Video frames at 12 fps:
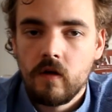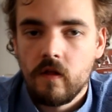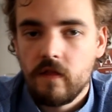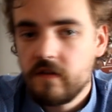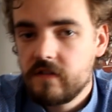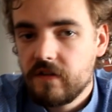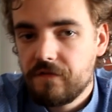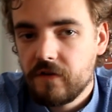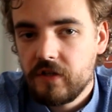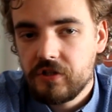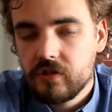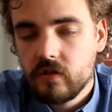This
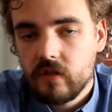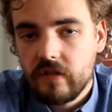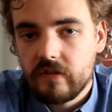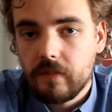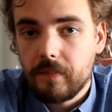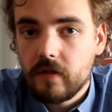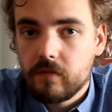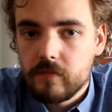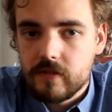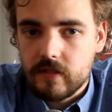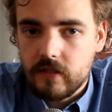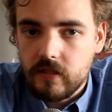definition is a bit
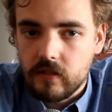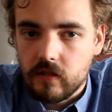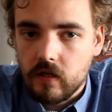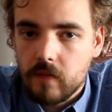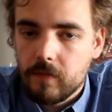misleading